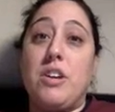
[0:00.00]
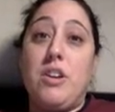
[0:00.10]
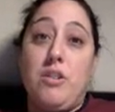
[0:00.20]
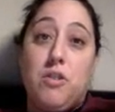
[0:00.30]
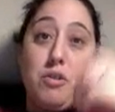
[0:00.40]
at
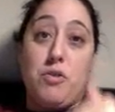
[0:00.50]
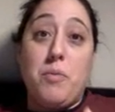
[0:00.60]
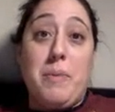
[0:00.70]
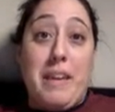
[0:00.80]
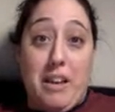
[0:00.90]
your notes
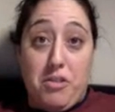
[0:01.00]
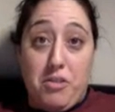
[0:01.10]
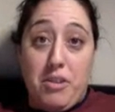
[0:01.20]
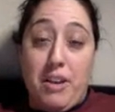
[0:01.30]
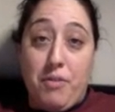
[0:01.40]
from
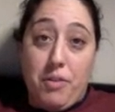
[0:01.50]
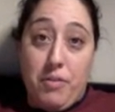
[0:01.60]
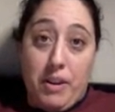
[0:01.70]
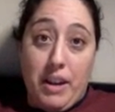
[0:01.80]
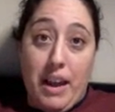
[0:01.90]
yesterday if you
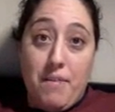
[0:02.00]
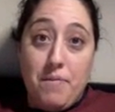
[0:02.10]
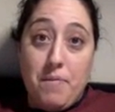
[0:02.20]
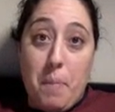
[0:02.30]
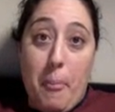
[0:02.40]
forget.
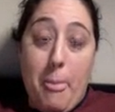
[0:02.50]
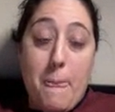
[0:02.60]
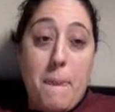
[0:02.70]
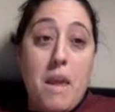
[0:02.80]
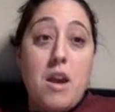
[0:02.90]

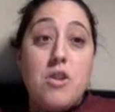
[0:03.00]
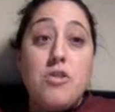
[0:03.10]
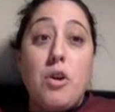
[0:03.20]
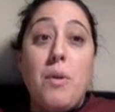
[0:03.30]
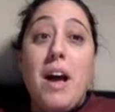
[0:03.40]

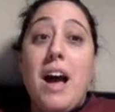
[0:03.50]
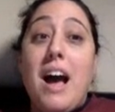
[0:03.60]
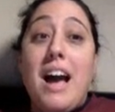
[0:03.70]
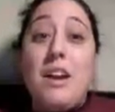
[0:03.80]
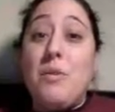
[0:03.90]
So
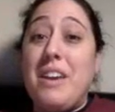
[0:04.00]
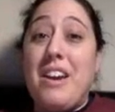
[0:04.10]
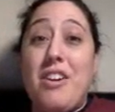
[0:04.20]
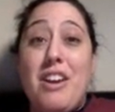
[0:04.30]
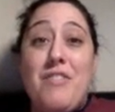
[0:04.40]
I don't
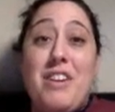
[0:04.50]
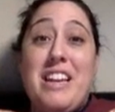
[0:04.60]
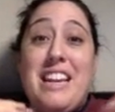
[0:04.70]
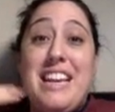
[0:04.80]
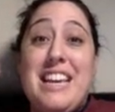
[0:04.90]
care if
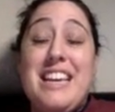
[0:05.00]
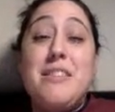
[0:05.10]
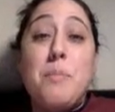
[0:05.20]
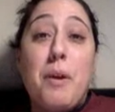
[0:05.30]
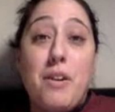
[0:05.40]
it
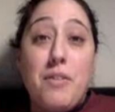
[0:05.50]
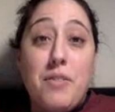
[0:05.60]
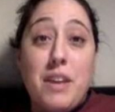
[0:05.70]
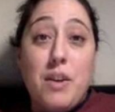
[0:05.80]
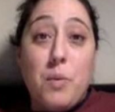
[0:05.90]
is part of
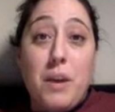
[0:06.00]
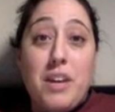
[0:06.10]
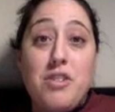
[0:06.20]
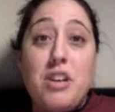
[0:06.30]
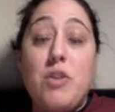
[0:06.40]
the
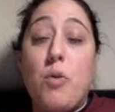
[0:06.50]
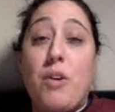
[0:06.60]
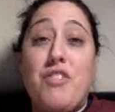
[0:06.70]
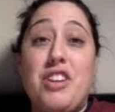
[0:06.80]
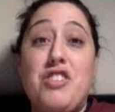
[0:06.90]
equation
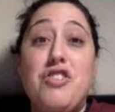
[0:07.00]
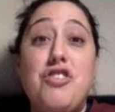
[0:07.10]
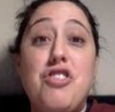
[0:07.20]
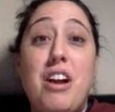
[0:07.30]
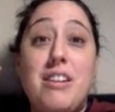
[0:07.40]
or if it's
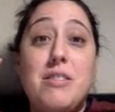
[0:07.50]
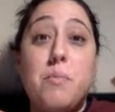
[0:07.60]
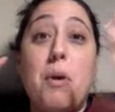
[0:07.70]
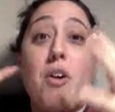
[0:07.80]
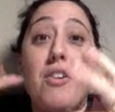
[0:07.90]

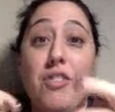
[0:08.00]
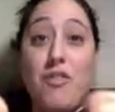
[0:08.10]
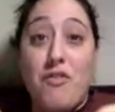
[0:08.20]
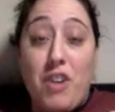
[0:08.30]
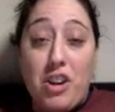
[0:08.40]
just part of
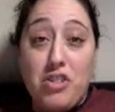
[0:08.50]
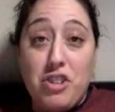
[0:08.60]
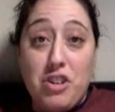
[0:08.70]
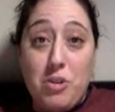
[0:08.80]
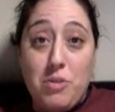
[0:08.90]
the
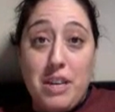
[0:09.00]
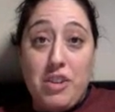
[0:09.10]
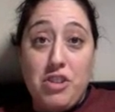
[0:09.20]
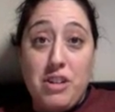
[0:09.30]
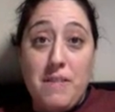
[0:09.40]
function
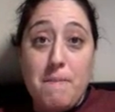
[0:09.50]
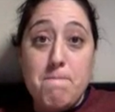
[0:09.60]
notation,